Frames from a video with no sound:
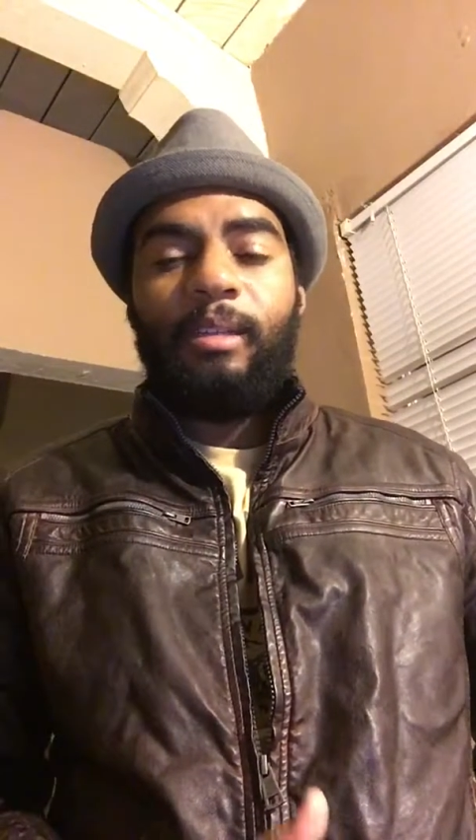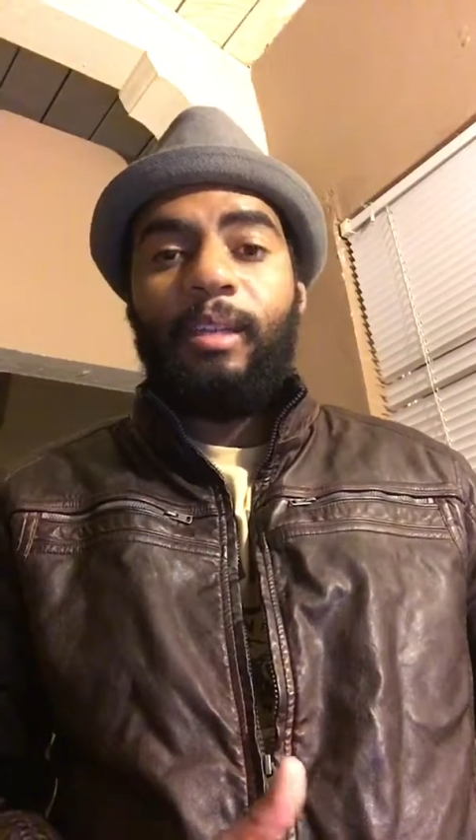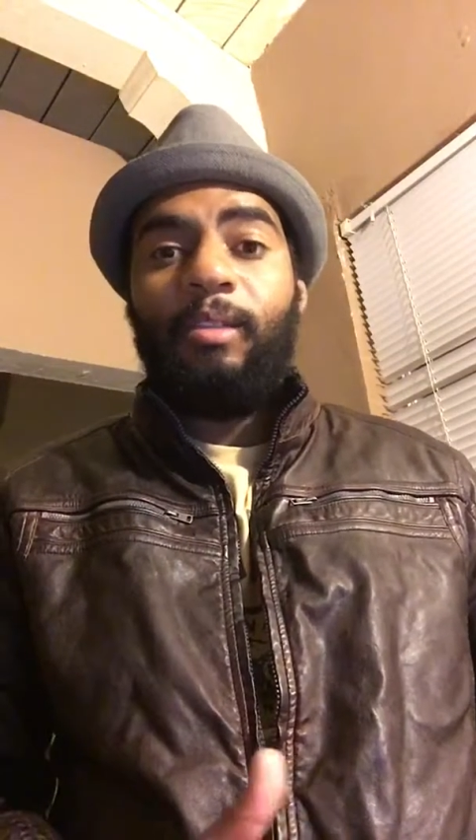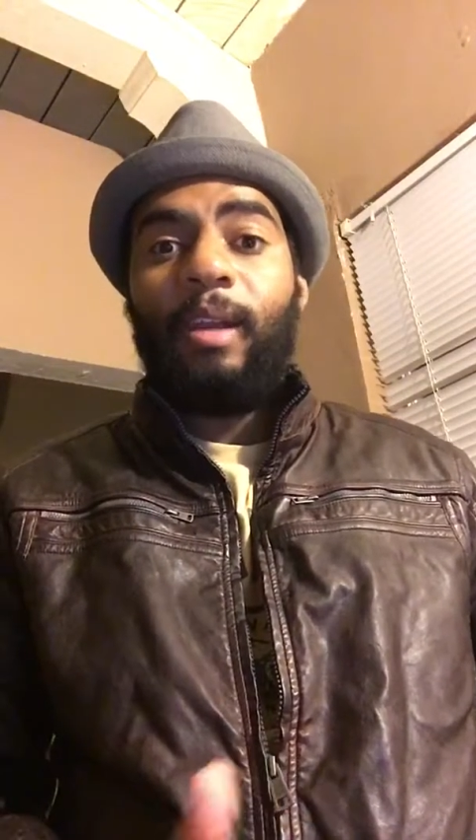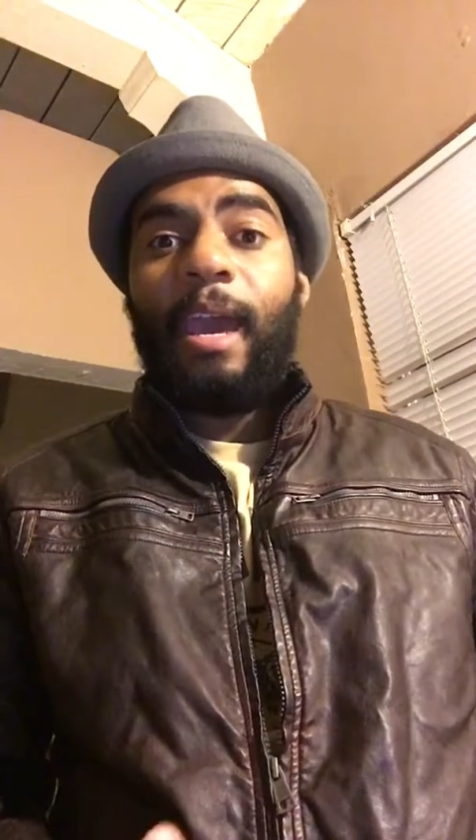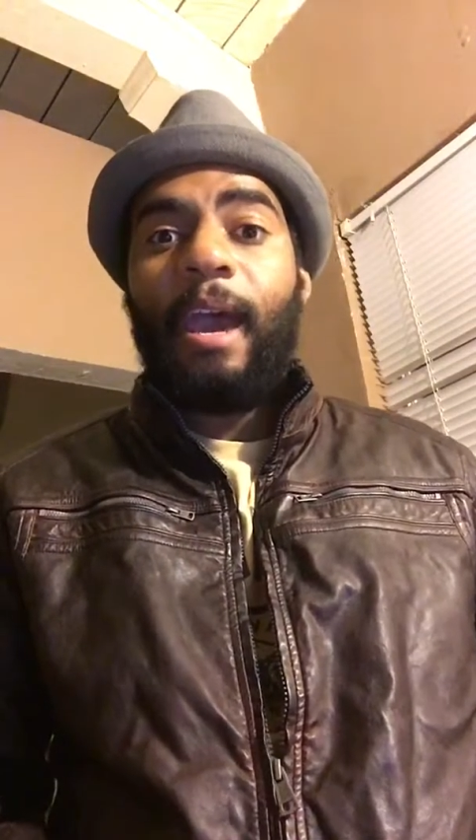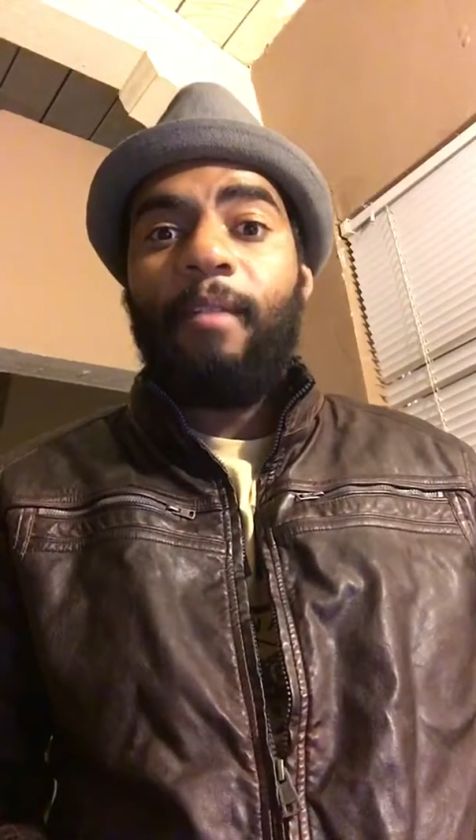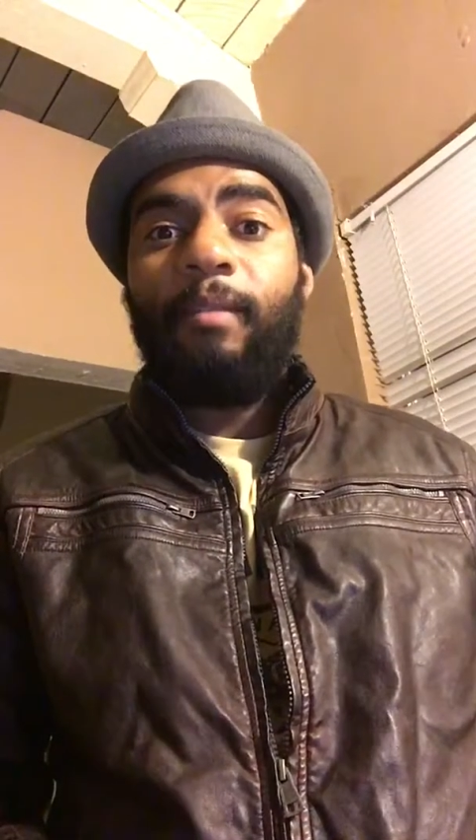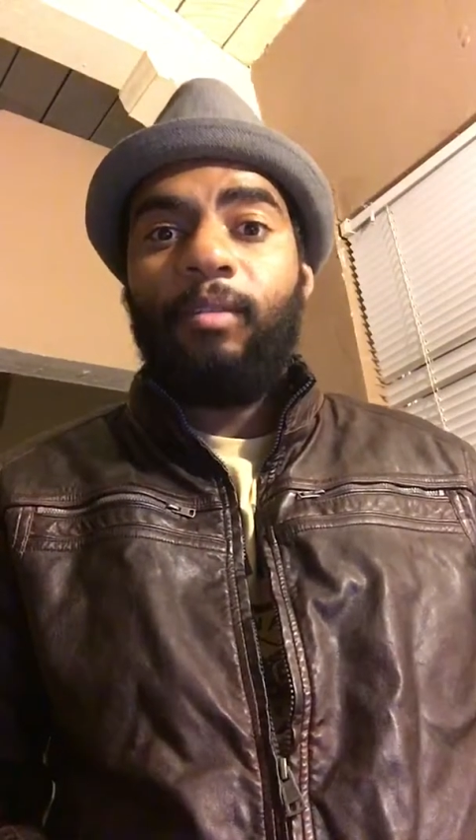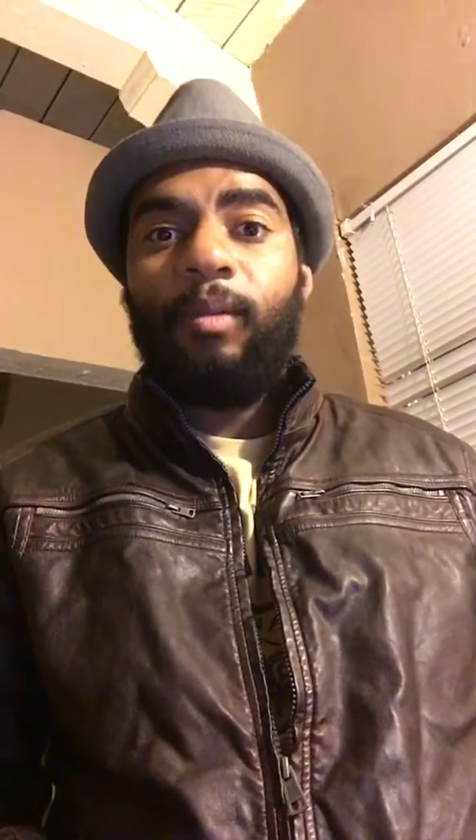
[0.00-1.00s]
continue to
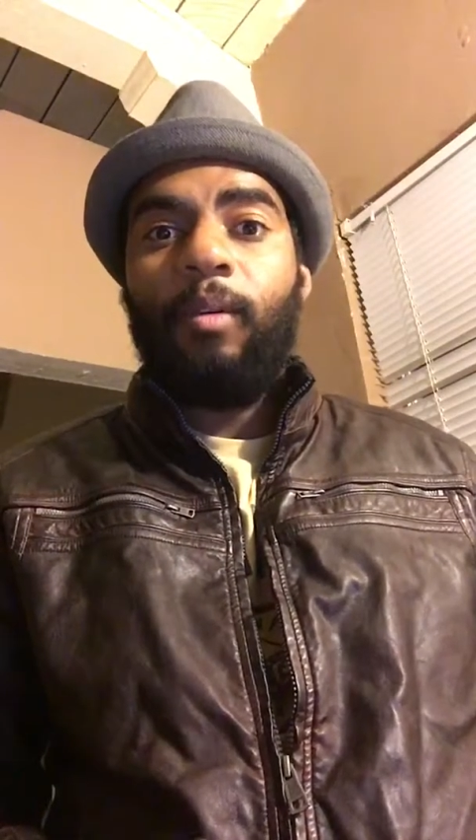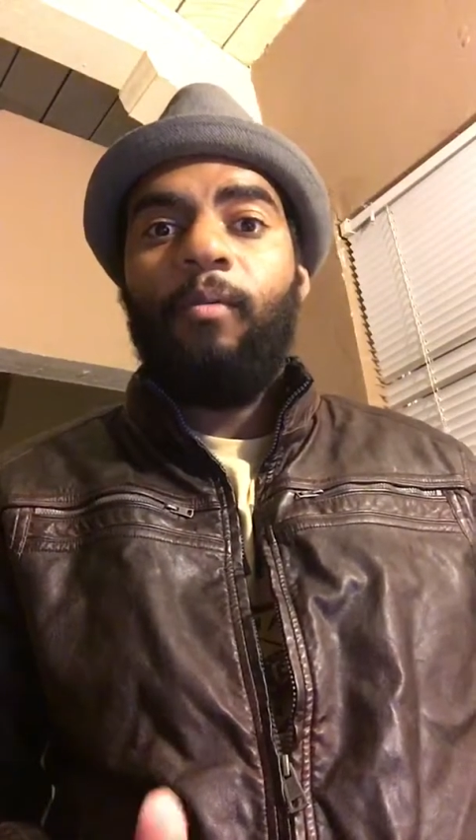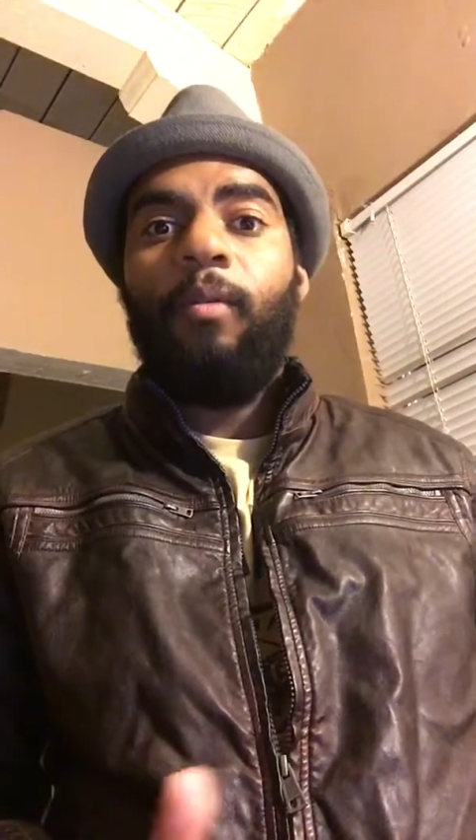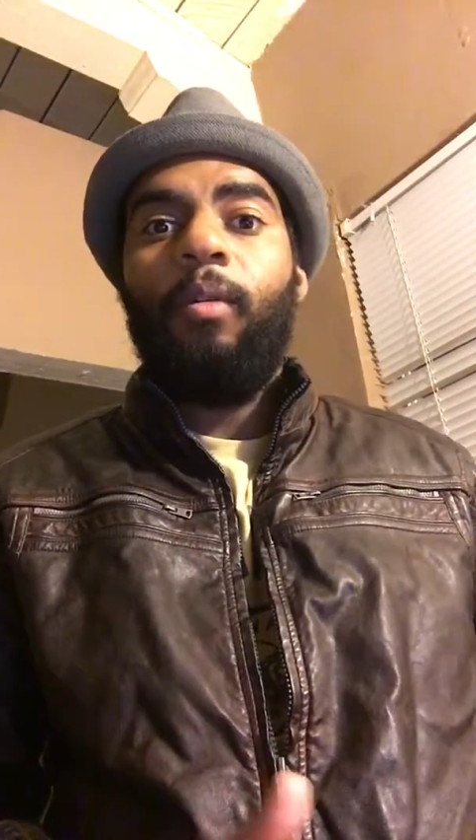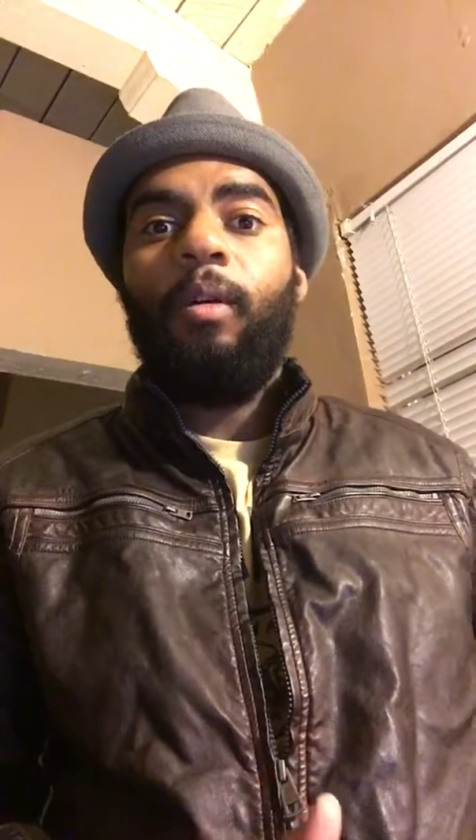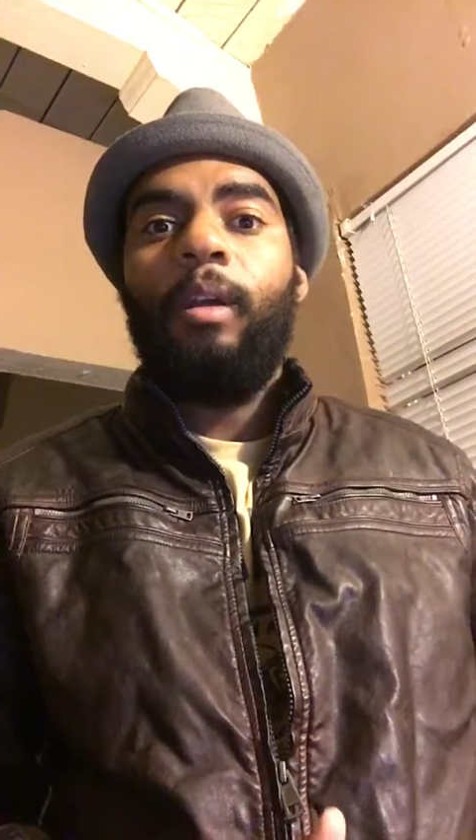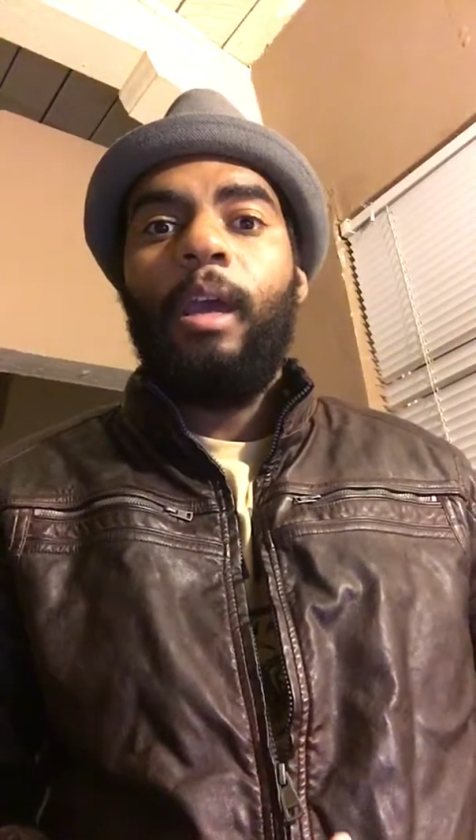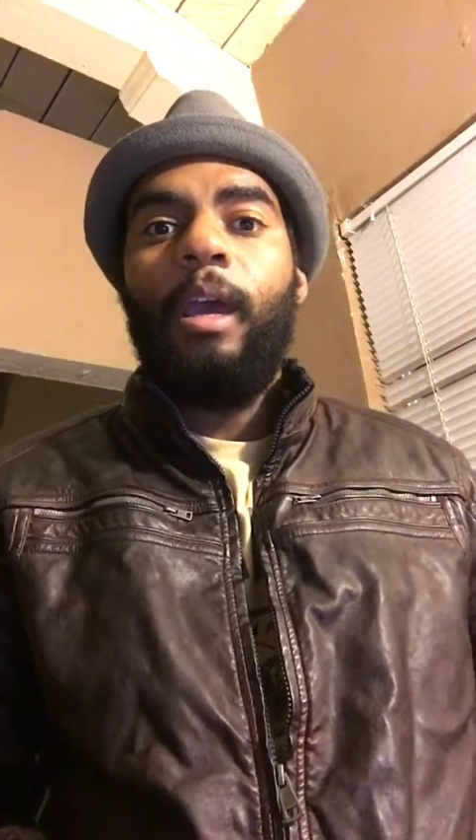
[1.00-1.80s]
have as we go forward